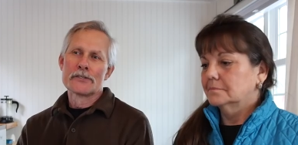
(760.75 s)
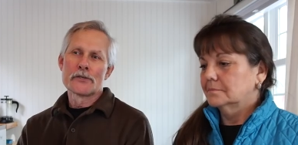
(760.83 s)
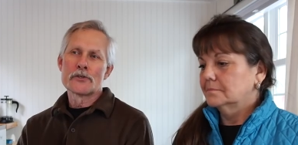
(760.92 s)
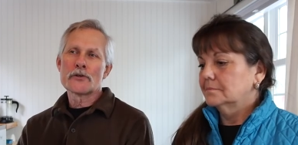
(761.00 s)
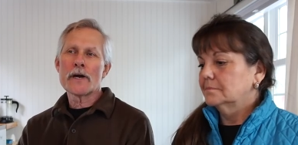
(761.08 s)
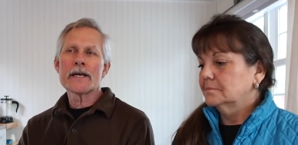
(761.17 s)

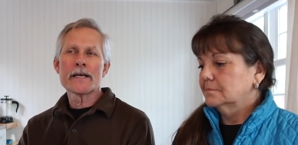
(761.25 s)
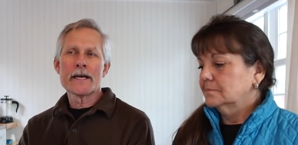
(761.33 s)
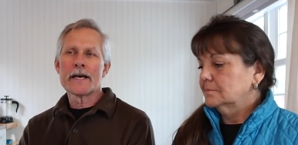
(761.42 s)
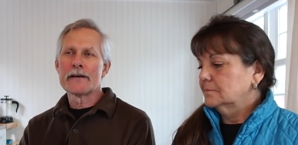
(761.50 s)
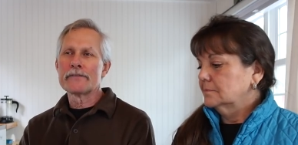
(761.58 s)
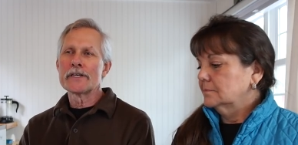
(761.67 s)
Speaker 1: So try to
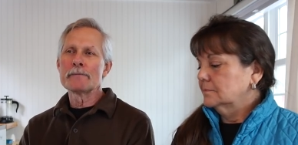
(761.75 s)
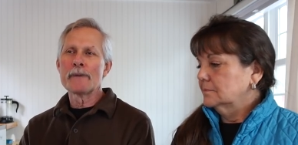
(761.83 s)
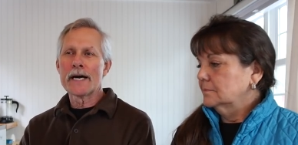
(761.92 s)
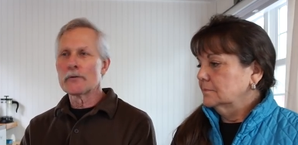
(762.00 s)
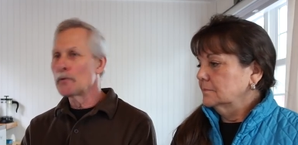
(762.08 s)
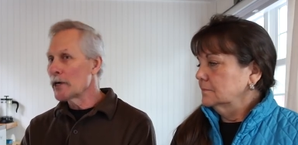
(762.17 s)
have in
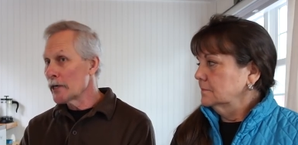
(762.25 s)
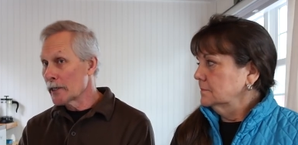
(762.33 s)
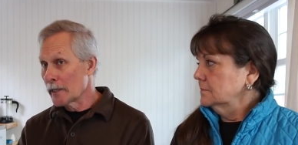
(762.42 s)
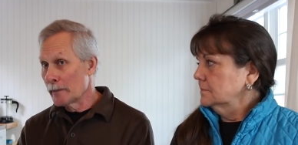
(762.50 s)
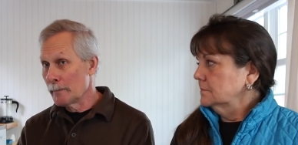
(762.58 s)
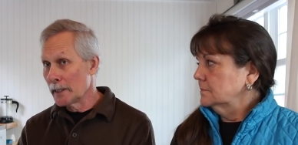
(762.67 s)
mind where
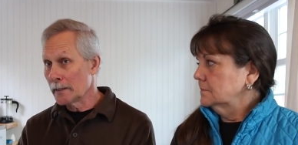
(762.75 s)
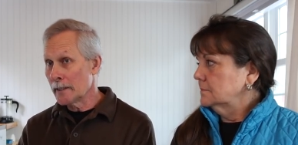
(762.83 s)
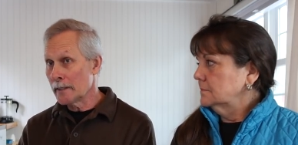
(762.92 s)
you're going to build